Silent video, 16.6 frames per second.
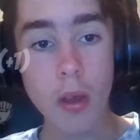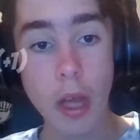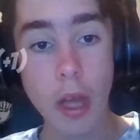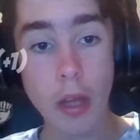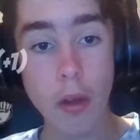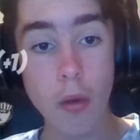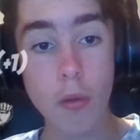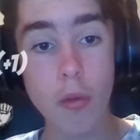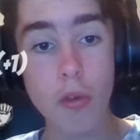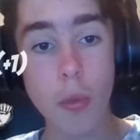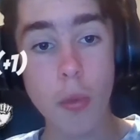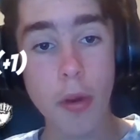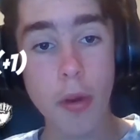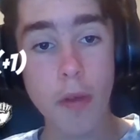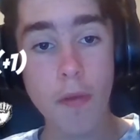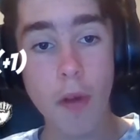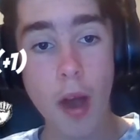Yellows
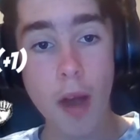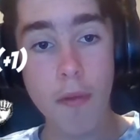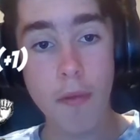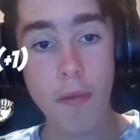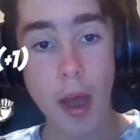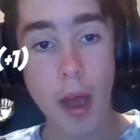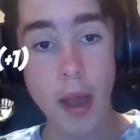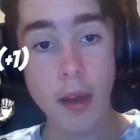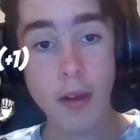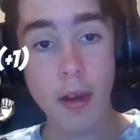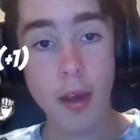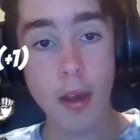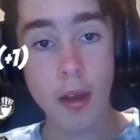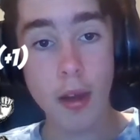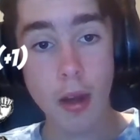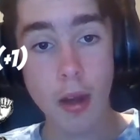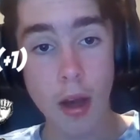
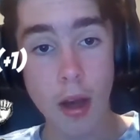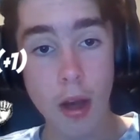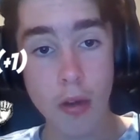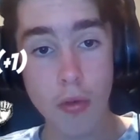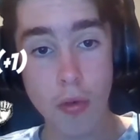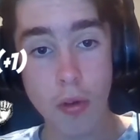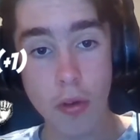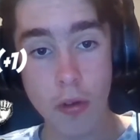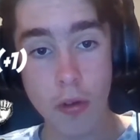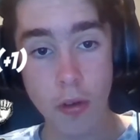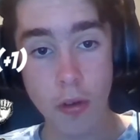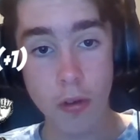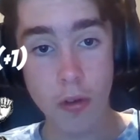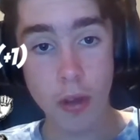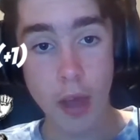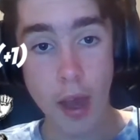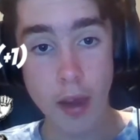25-18,
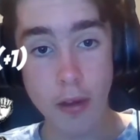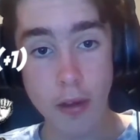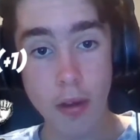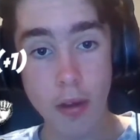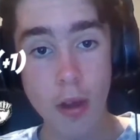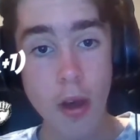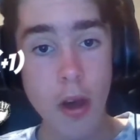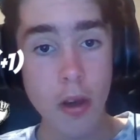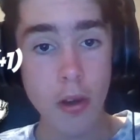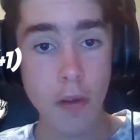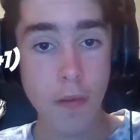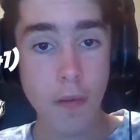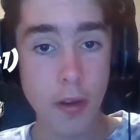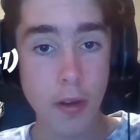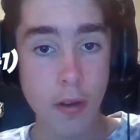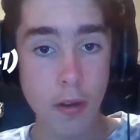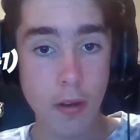168
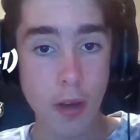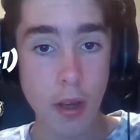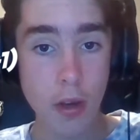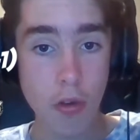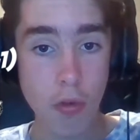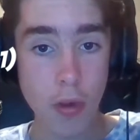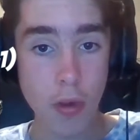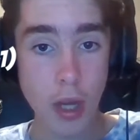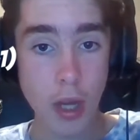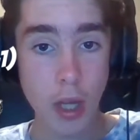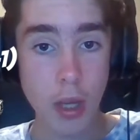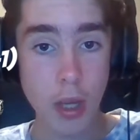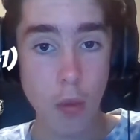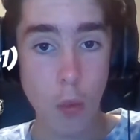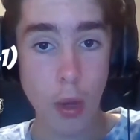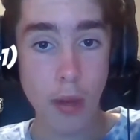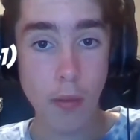defeated
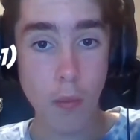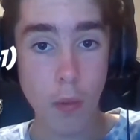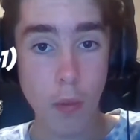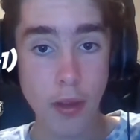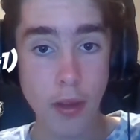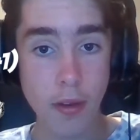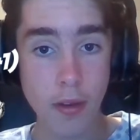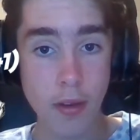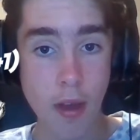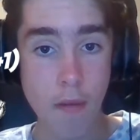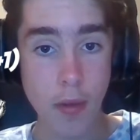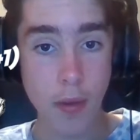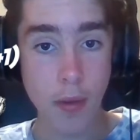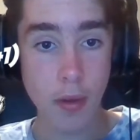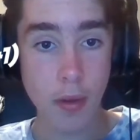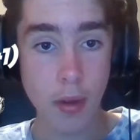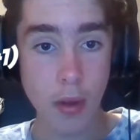Gully
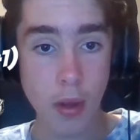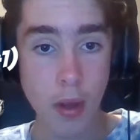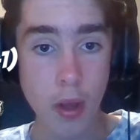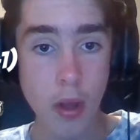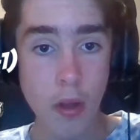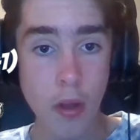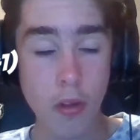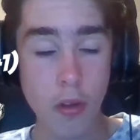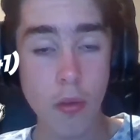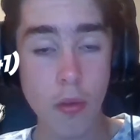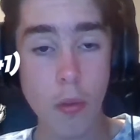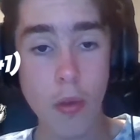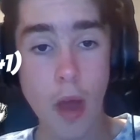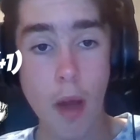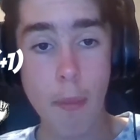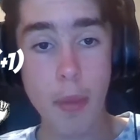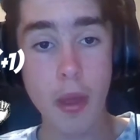117. So this
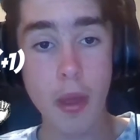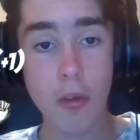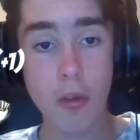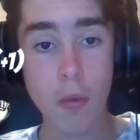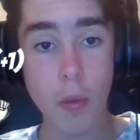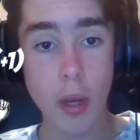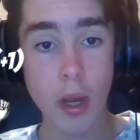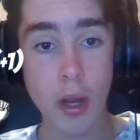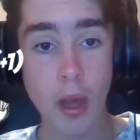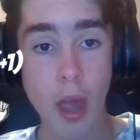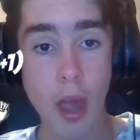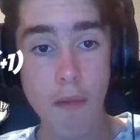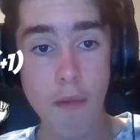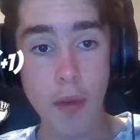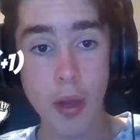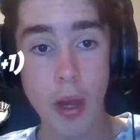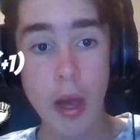was our biggest win
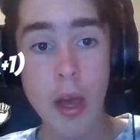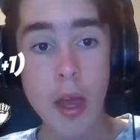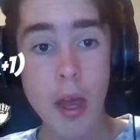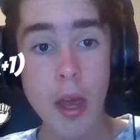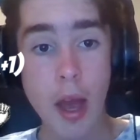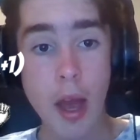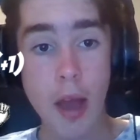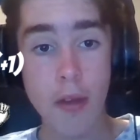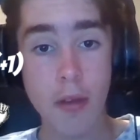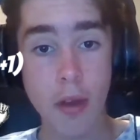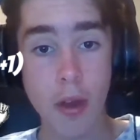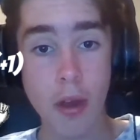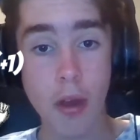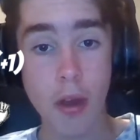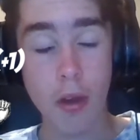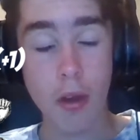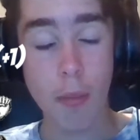ever as
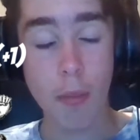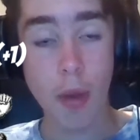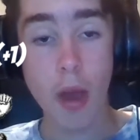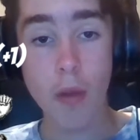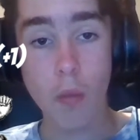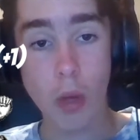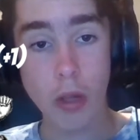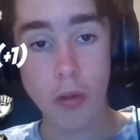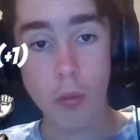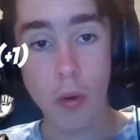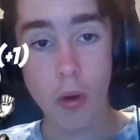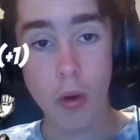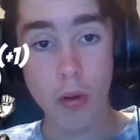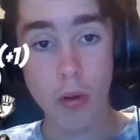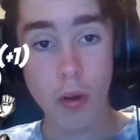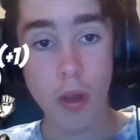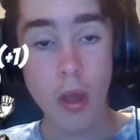a combined one
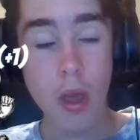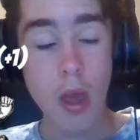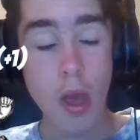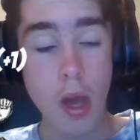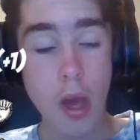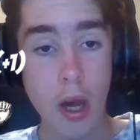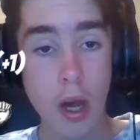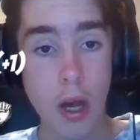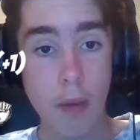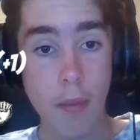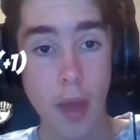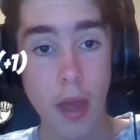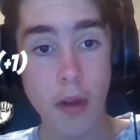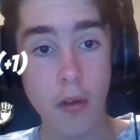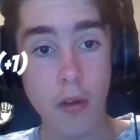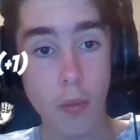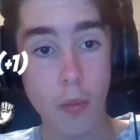squad,
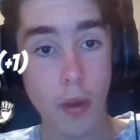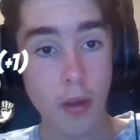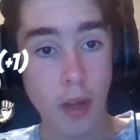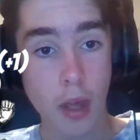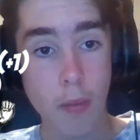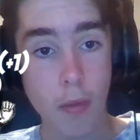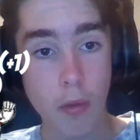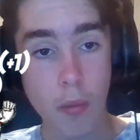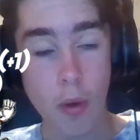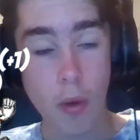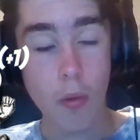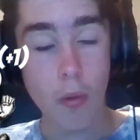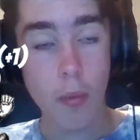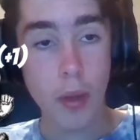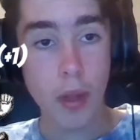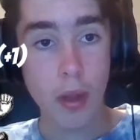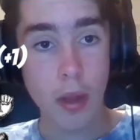and as one team as
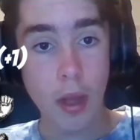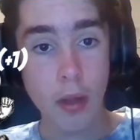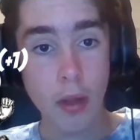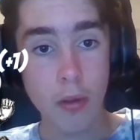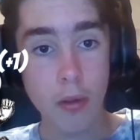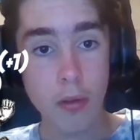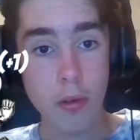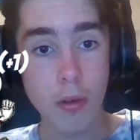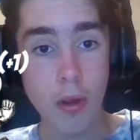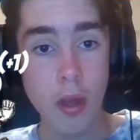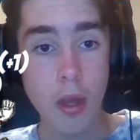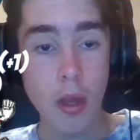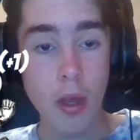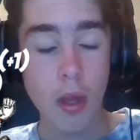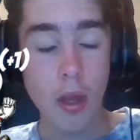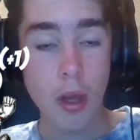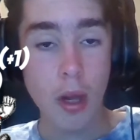well, being the Yellows,
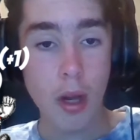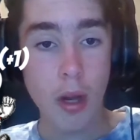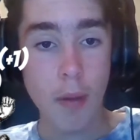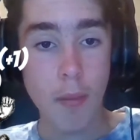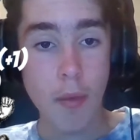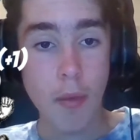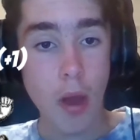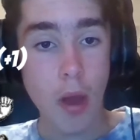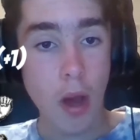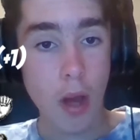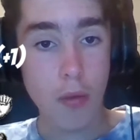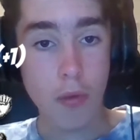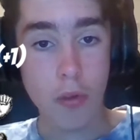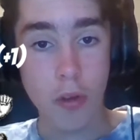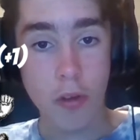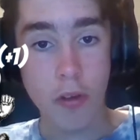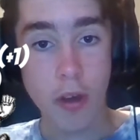
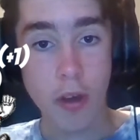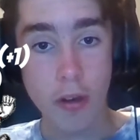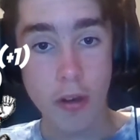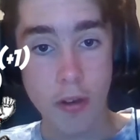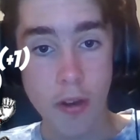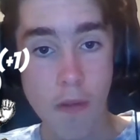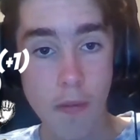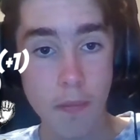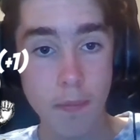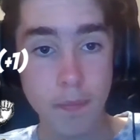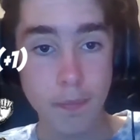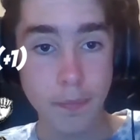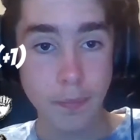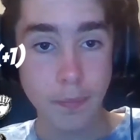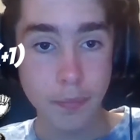168-7.